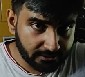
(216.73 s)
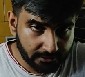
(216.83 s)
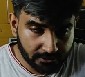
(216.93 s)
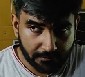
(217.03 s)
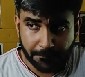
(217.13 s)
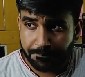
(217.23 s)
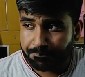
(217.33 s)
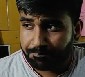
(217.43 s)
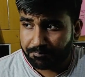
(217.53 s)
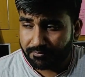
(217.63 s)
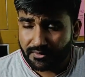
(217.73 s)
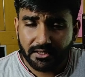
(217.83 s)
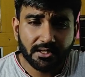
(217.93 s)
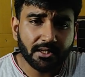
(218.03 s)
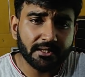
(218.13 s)
Third,
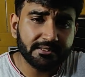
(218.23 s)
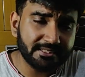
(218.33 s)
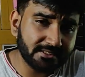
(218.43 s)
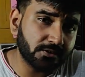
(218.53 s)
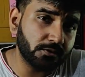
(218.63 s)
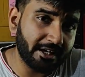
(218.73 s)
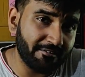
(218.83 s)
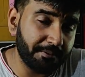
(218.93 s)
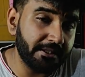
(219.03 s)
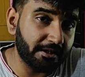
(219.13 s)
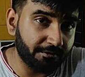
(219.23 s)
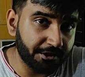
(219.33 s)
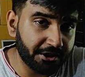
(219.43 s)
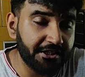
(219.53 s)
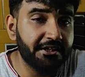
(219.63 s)
this could have been
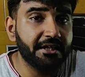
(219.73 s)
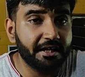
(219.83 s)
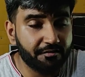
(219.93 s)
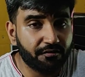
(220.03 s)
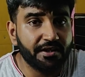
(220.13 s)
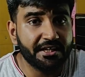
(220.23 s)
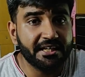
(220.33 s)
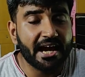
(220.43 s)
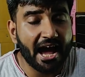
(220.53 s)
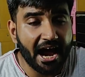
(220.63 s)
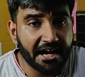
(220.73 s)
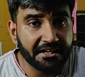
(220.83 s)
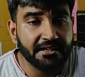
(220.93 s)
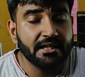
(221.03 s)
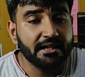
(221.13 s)
averted if he
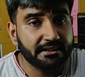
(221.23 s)
had